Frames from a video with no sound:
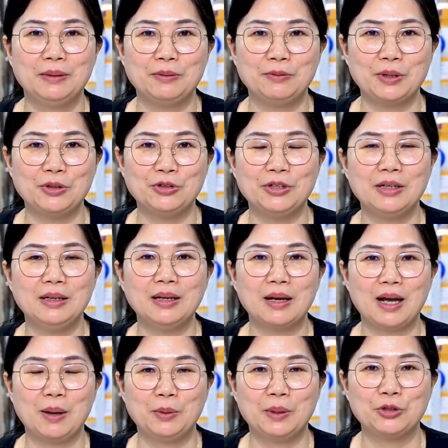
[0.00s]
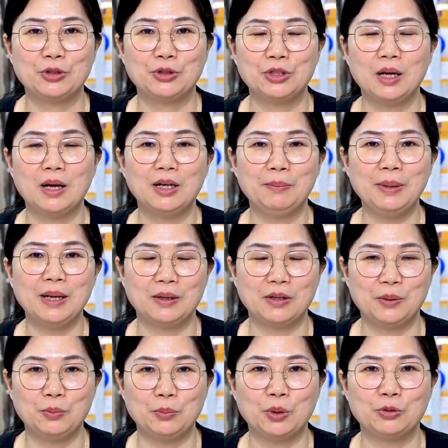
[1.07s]
First, I want to talk about
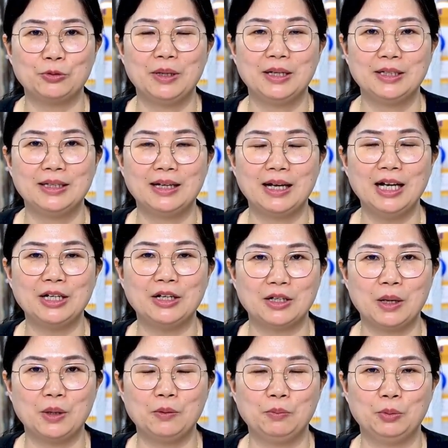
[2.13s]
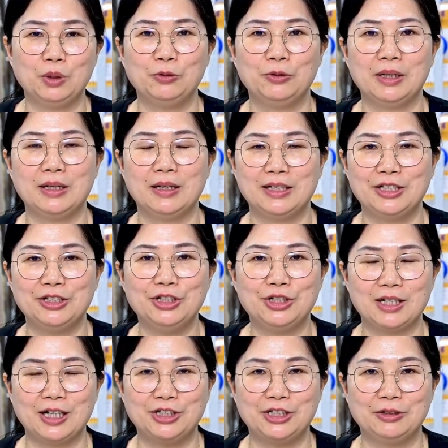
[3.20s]
woven and non-woven
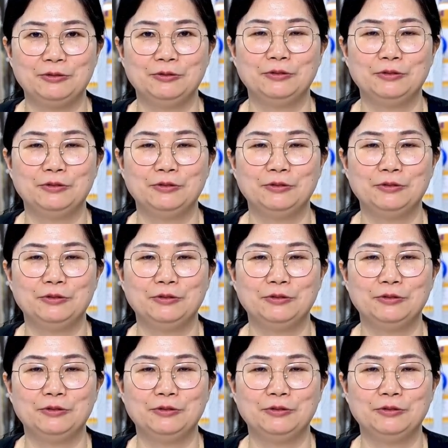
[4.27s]
interlining.